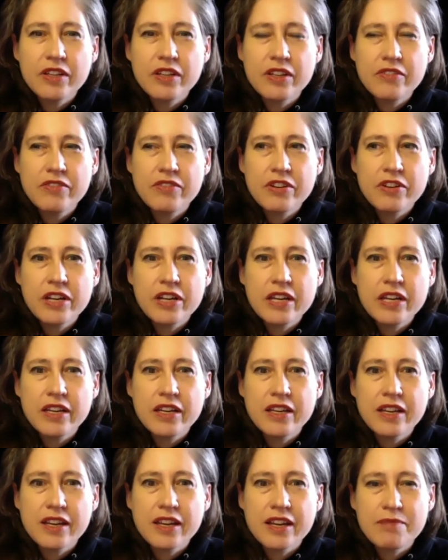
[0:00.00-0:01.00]

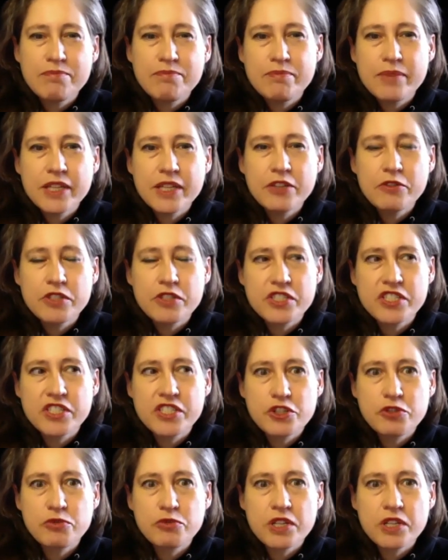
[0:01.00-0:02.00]
very ambiguous
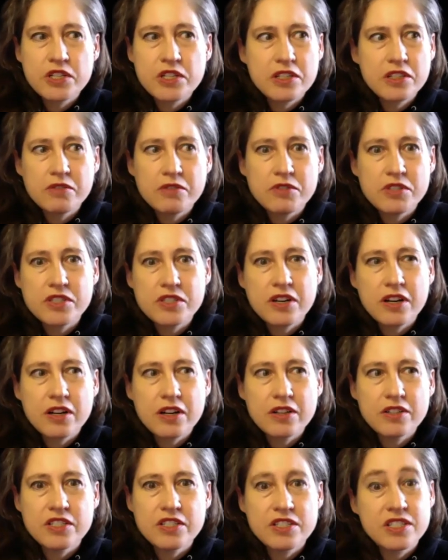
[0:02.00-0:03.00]
situation that was
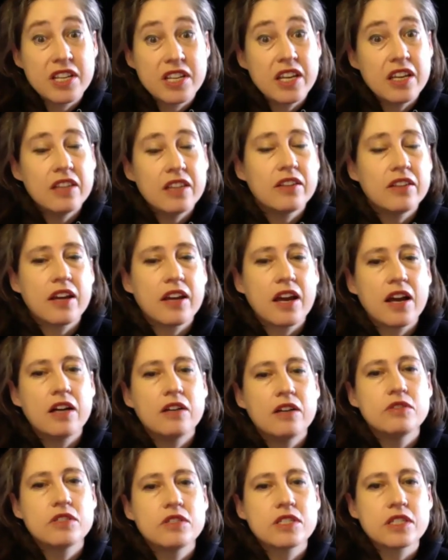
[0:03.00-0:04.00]
hard to say, like, how
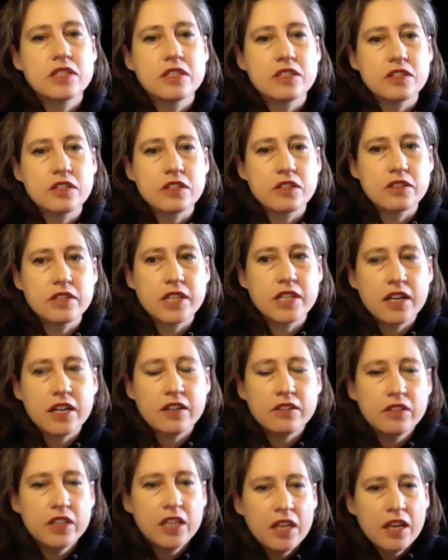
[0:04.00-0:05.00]
it was going to turn
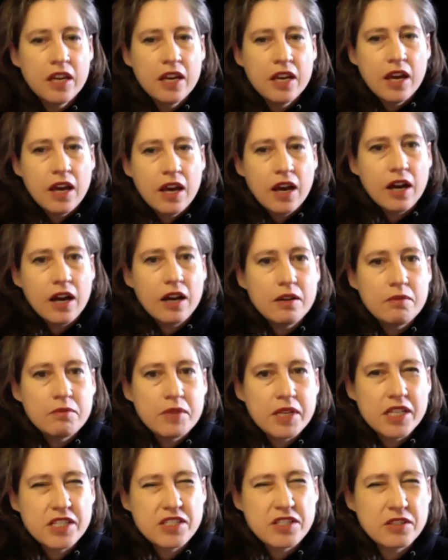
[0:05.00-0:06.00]
out. And
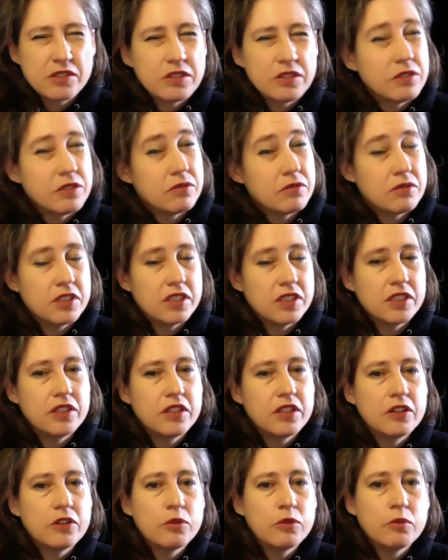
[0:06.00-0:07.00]
I still don't really
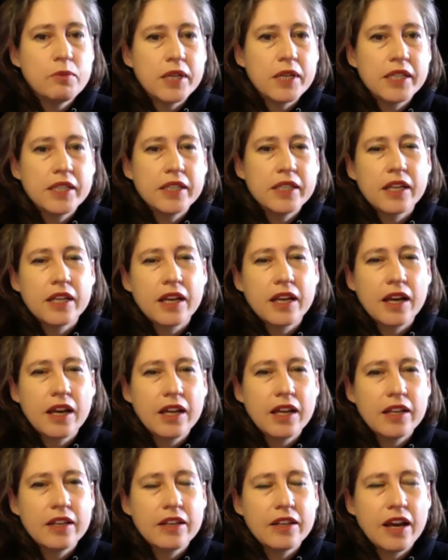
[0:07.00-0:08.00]
know,
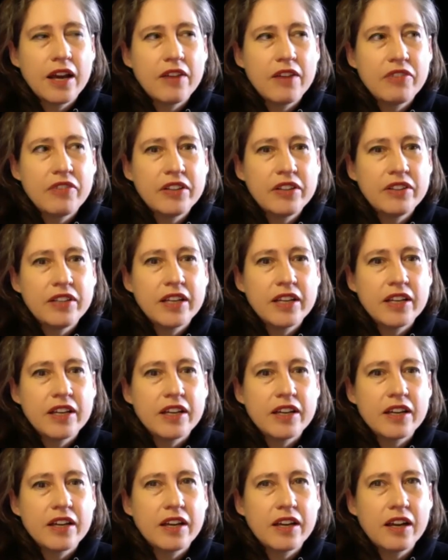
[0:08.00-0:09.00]
and I felt like
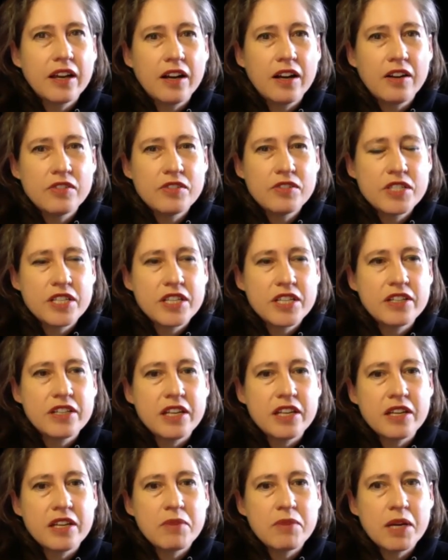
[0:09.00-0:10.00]
all of a sudden
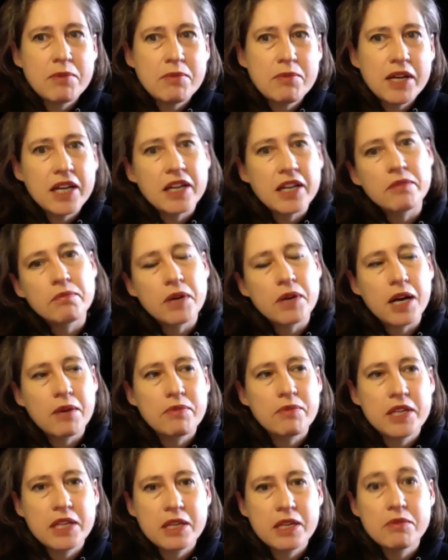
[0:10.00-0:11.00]
in my mind popped
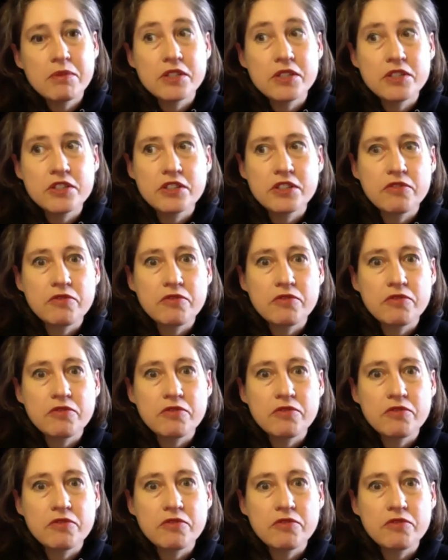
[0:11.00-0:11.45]
the image of